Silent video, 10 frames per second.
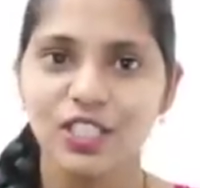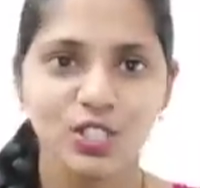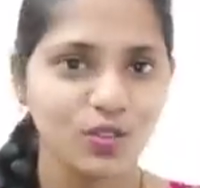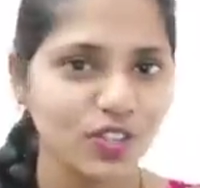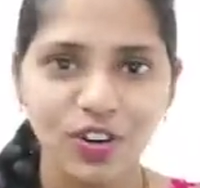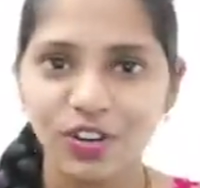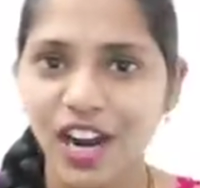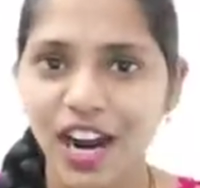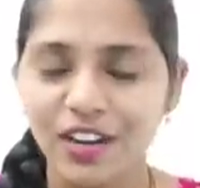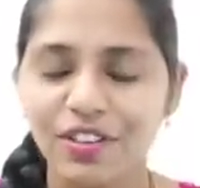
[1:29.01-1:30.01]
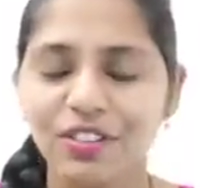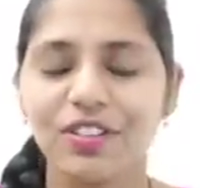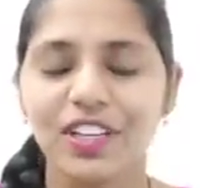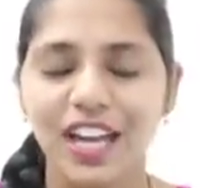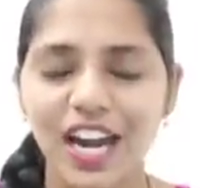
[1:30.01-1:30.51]
So without hard work,
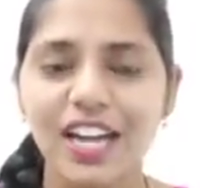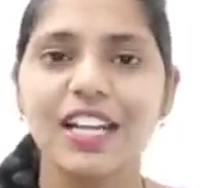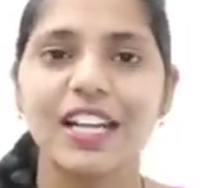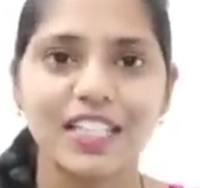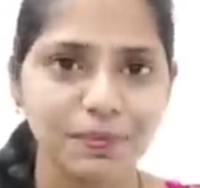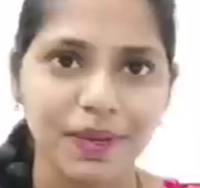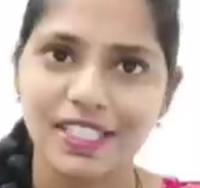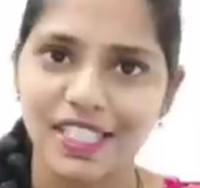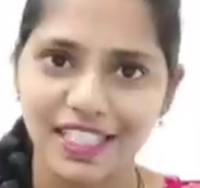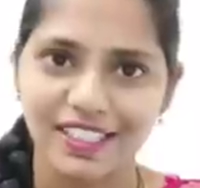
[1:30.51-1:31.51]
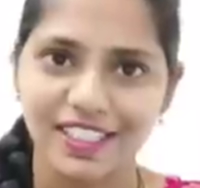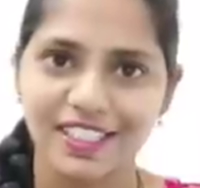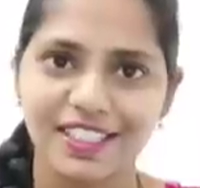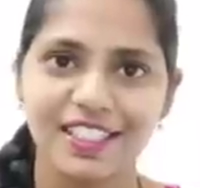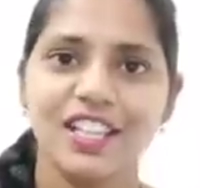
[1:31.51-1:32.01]
we can't expect
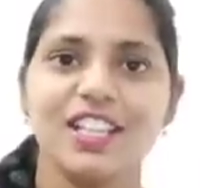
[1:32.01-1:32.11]
success.